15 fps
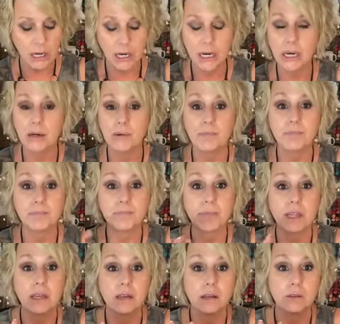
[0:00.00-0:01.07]
Um,
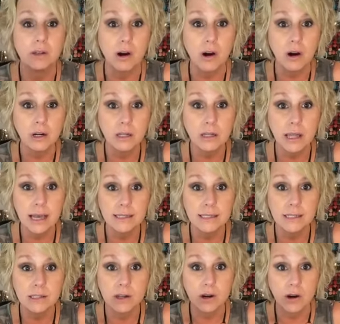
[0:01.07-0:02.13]
the art
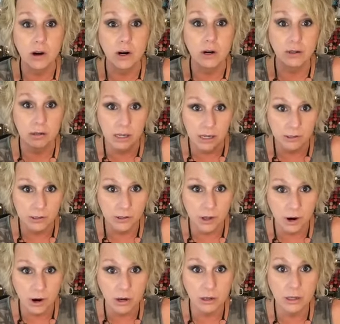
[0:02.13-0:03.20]
classes are under
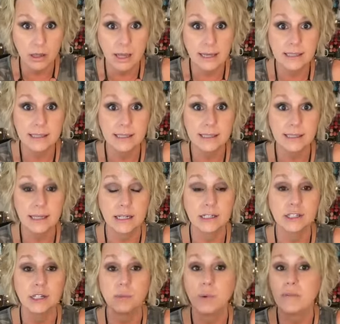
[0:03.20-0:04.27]
the art classes
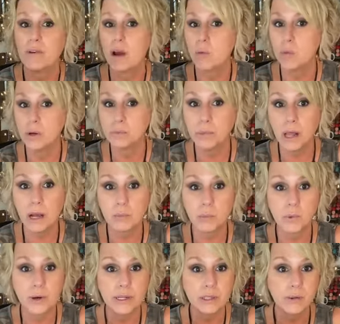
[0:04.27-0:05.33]
section. We've got woodblock
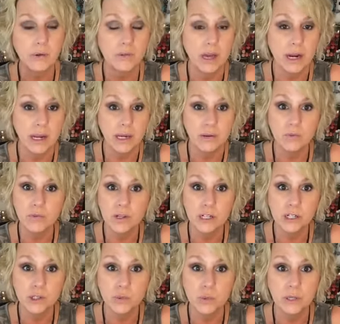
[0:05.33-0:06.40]
prints, we've got
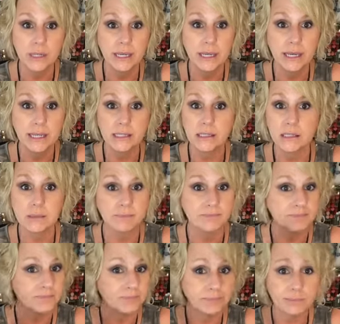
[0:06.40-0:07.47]
unfinished wood kits,
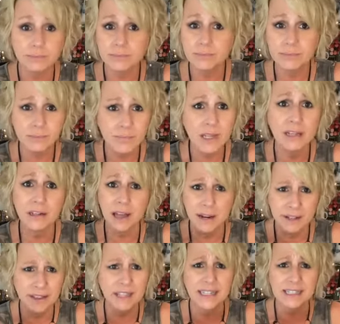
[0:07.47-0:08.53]
a
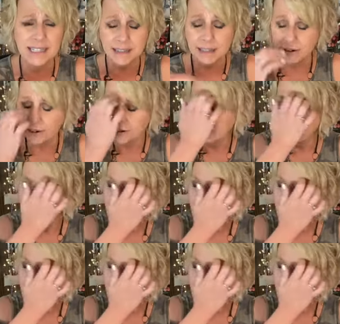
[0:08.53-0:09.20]
lot of things in there.